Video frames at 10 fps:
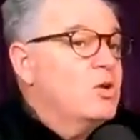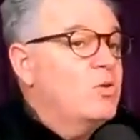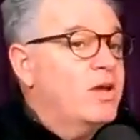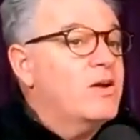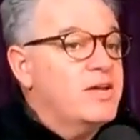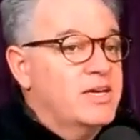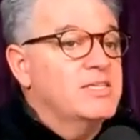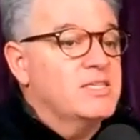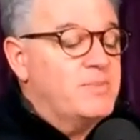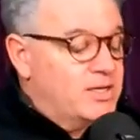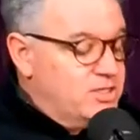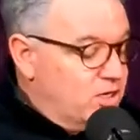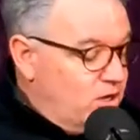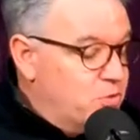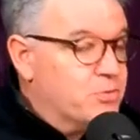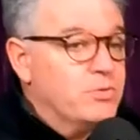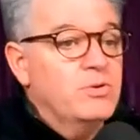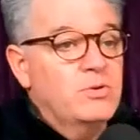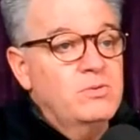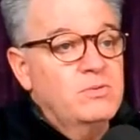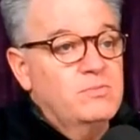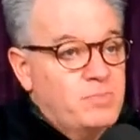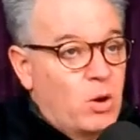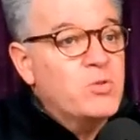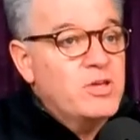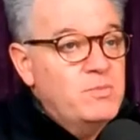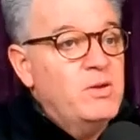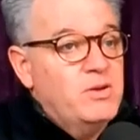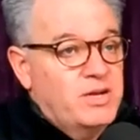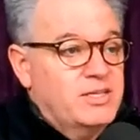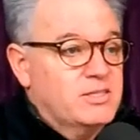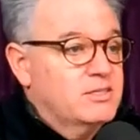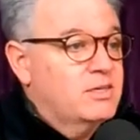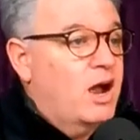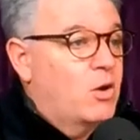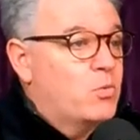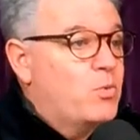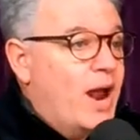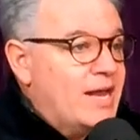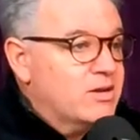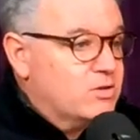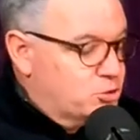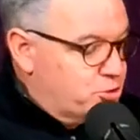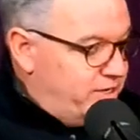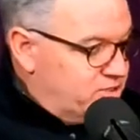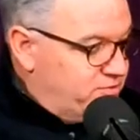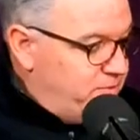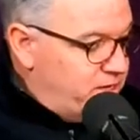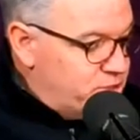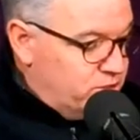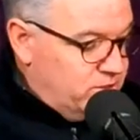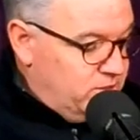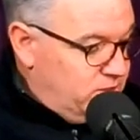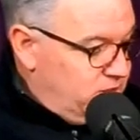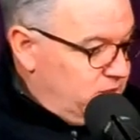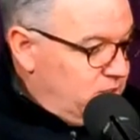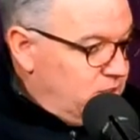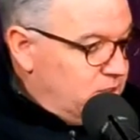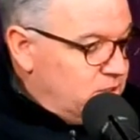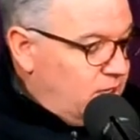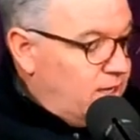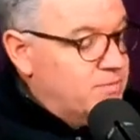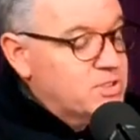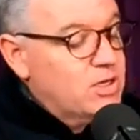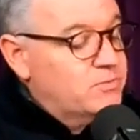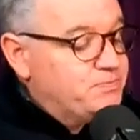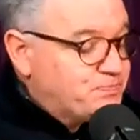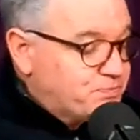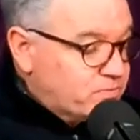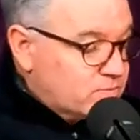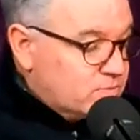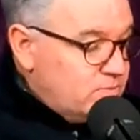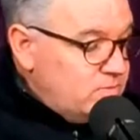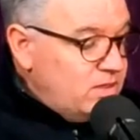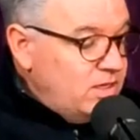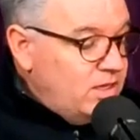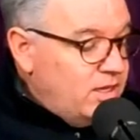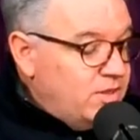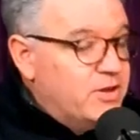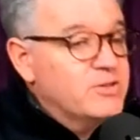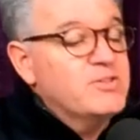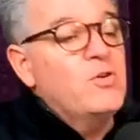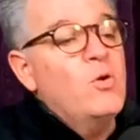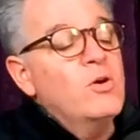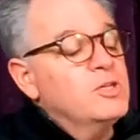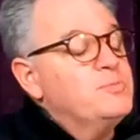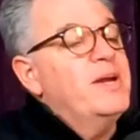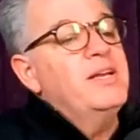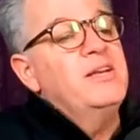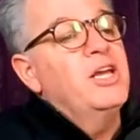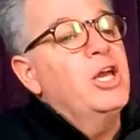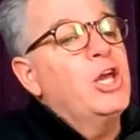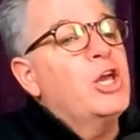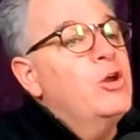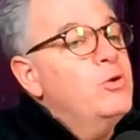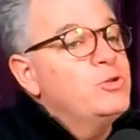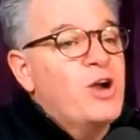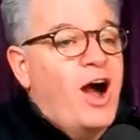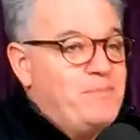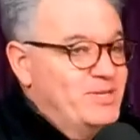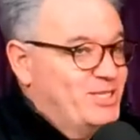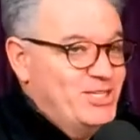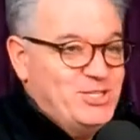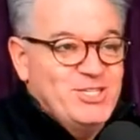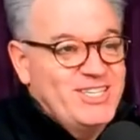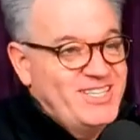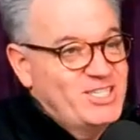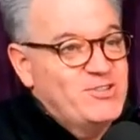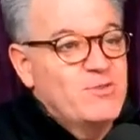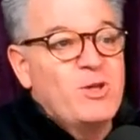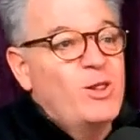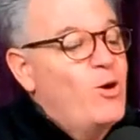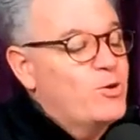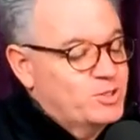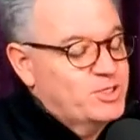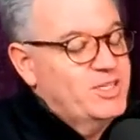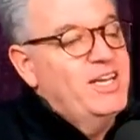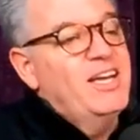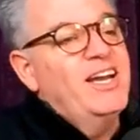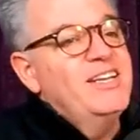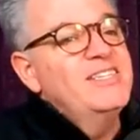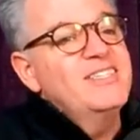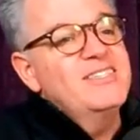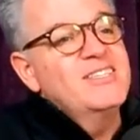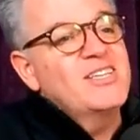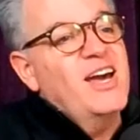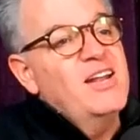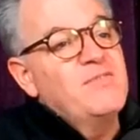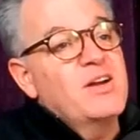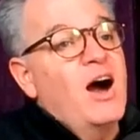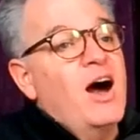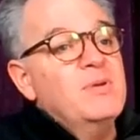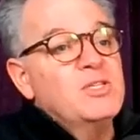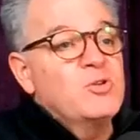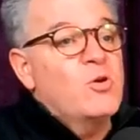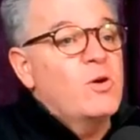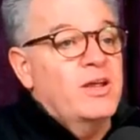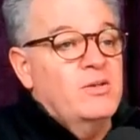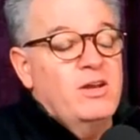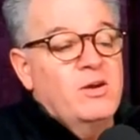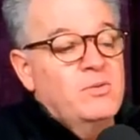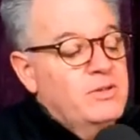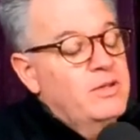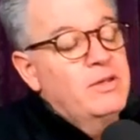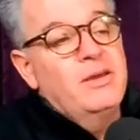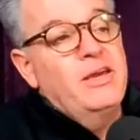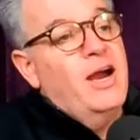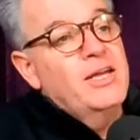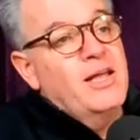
area is about to go through both communities, a radical transformation. So there's, of course, been huge opposition to this from the locals. And isn't this kind of a common story? You know, I